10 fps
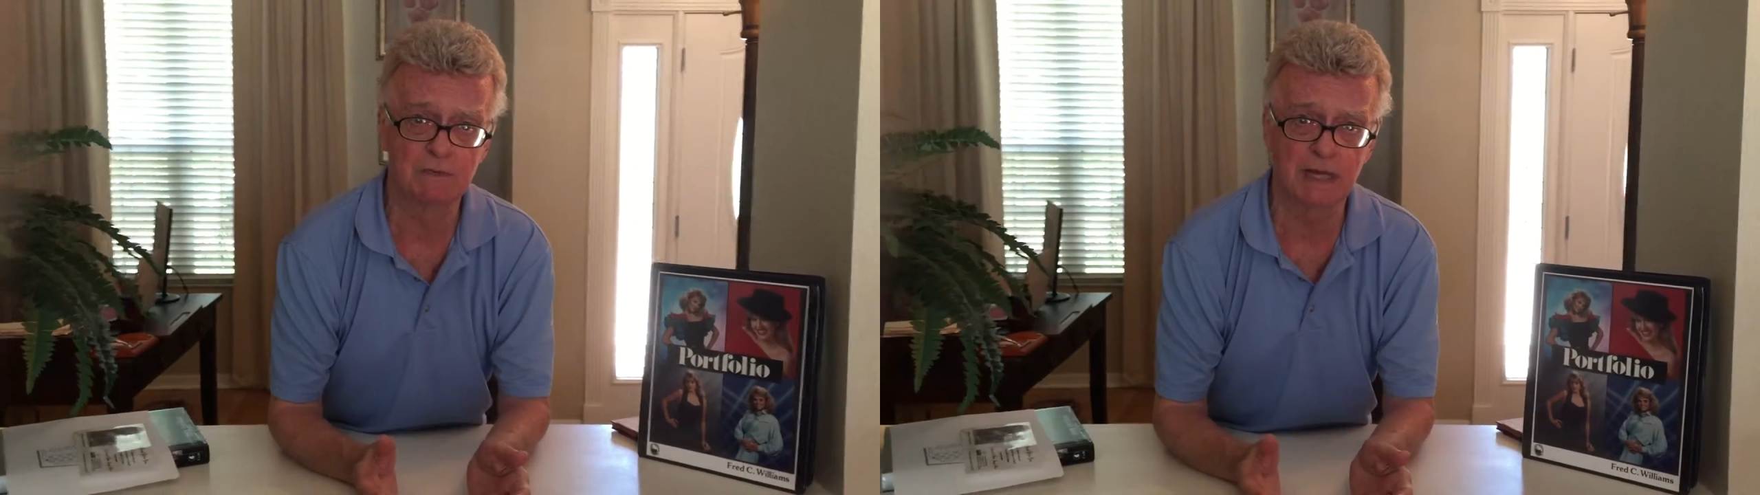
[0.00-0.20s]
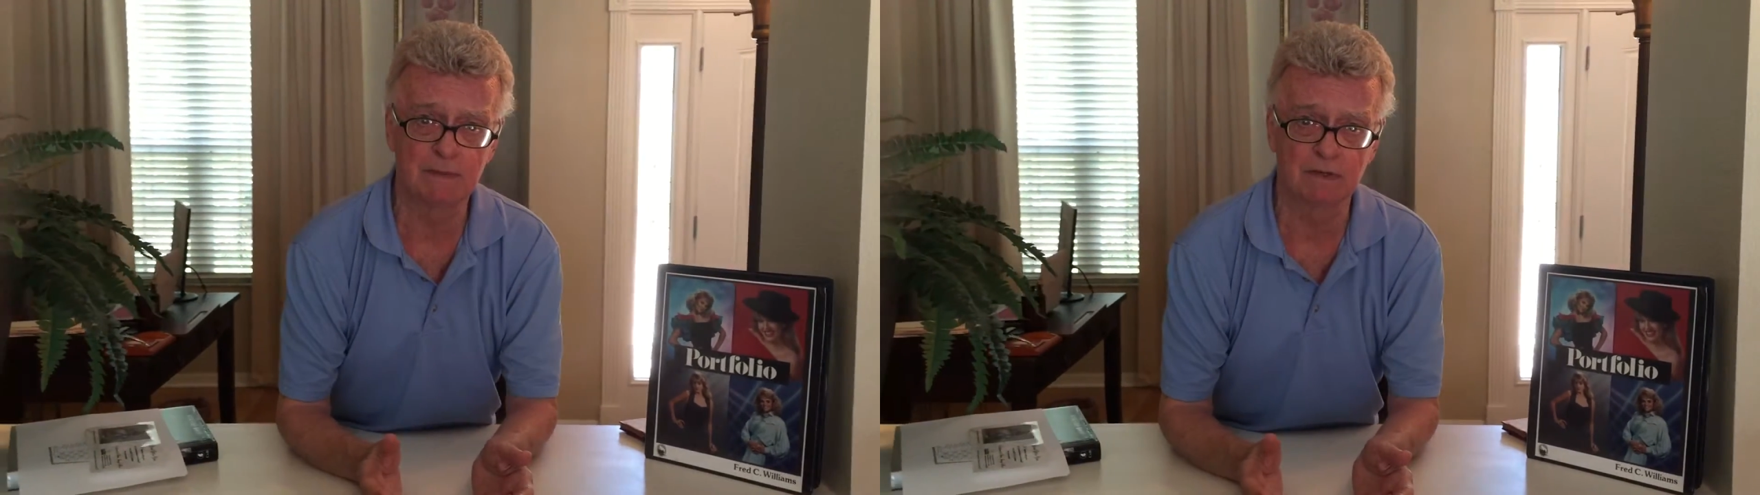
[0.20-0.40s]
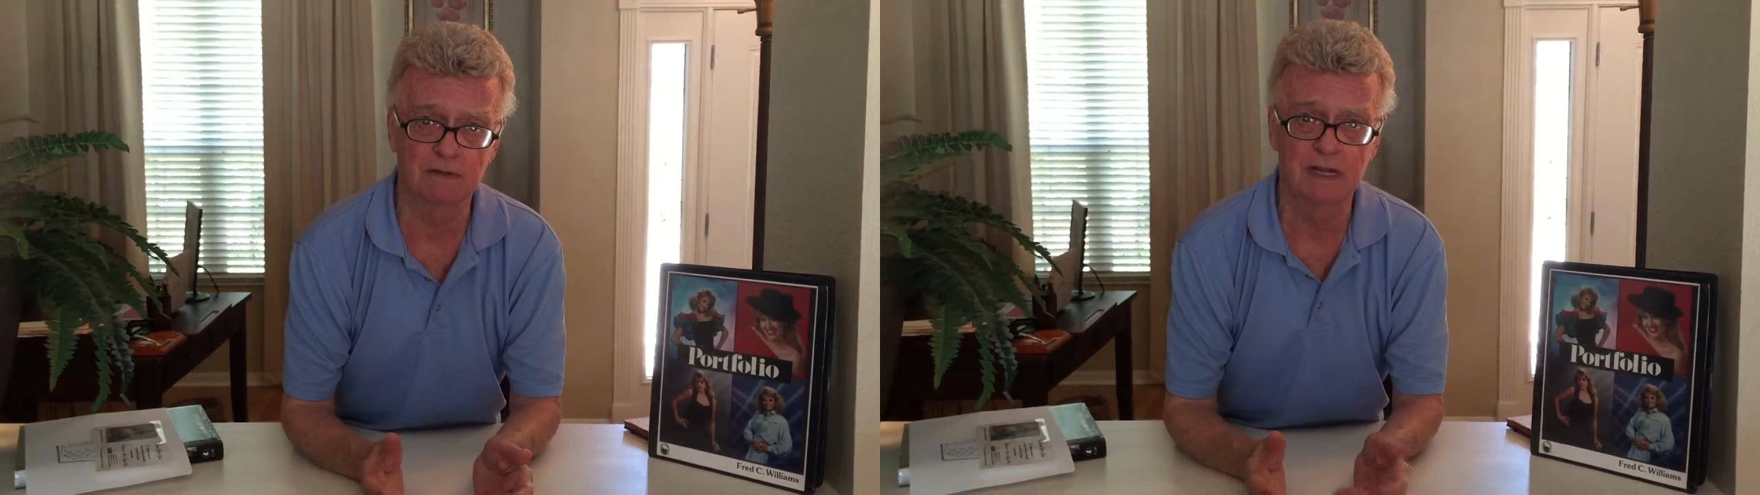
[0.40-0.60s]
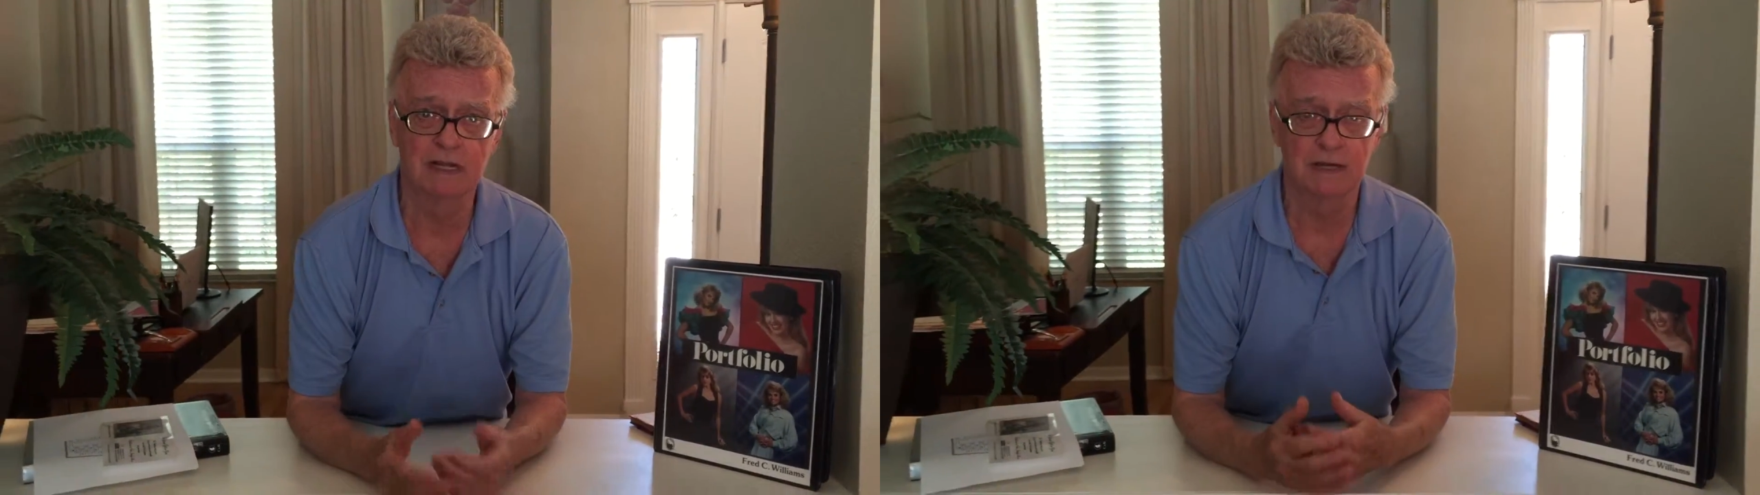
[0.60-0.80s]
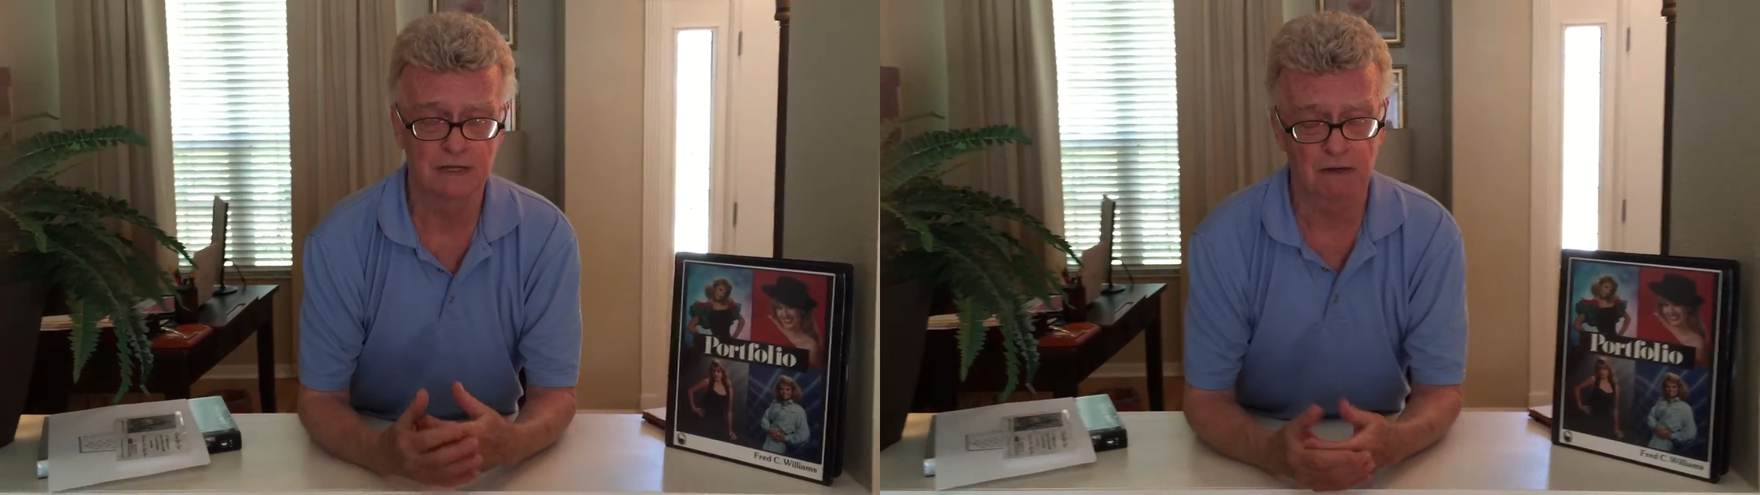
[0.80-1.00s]
people
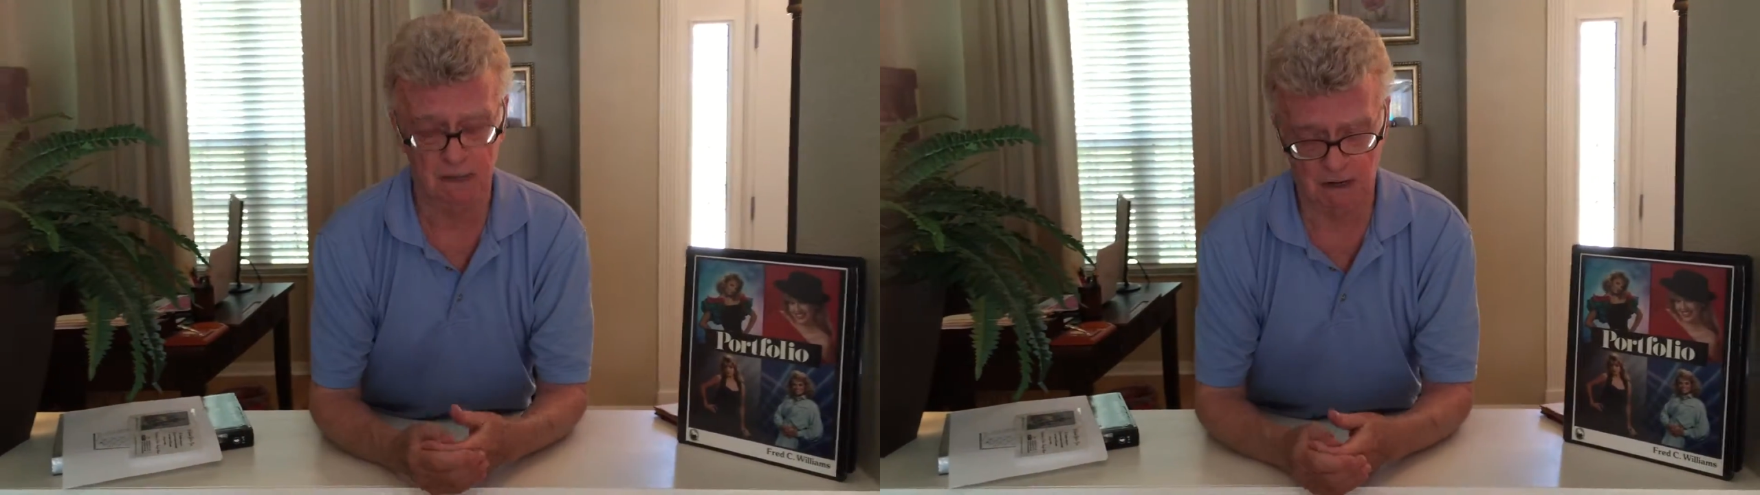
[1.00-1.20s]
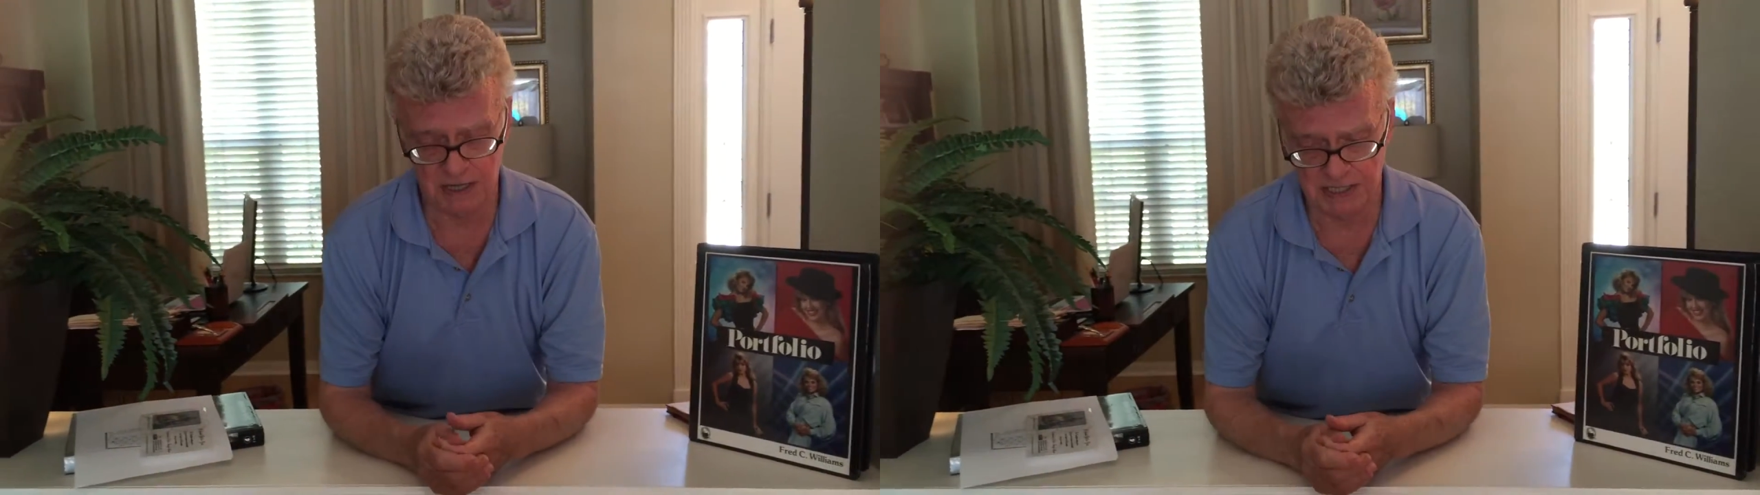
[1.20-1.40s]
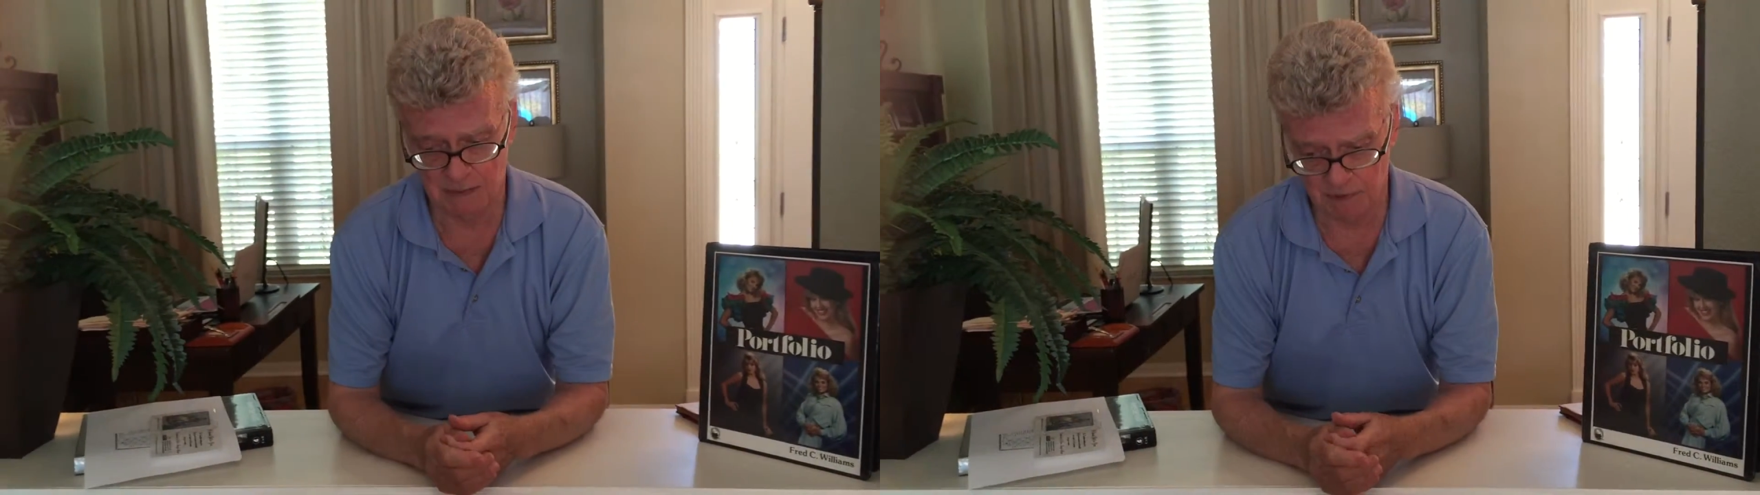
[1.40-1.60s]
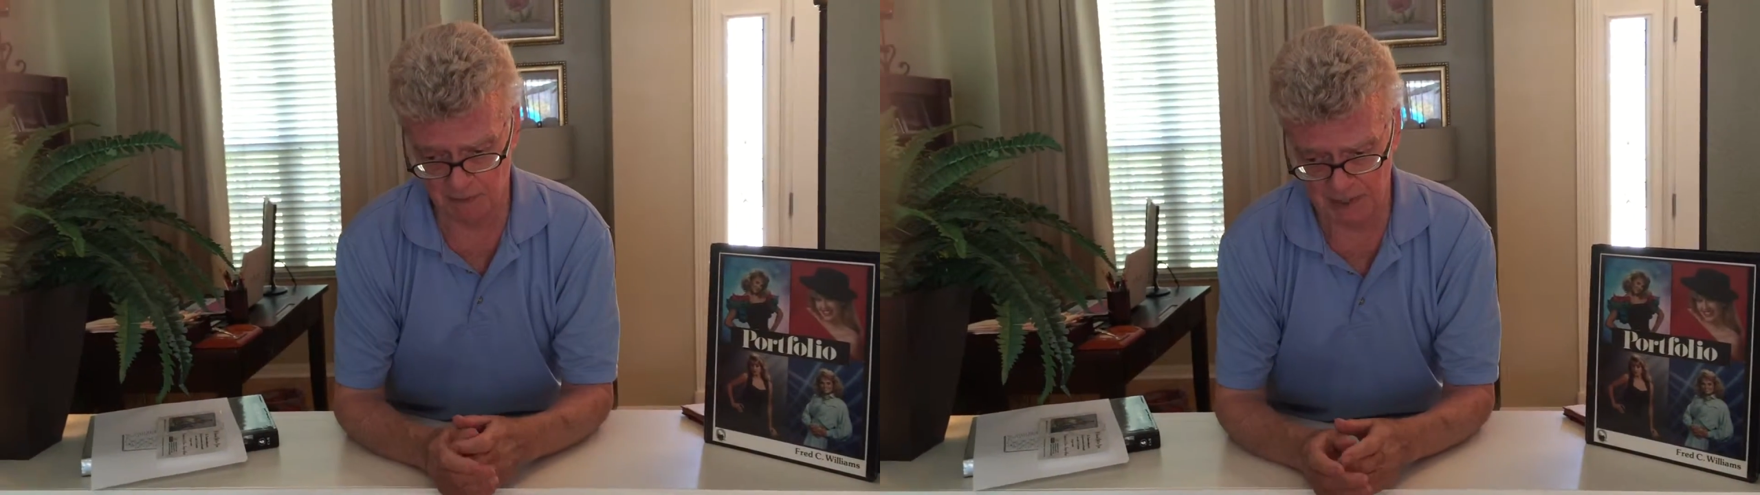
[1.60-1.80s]
to a large number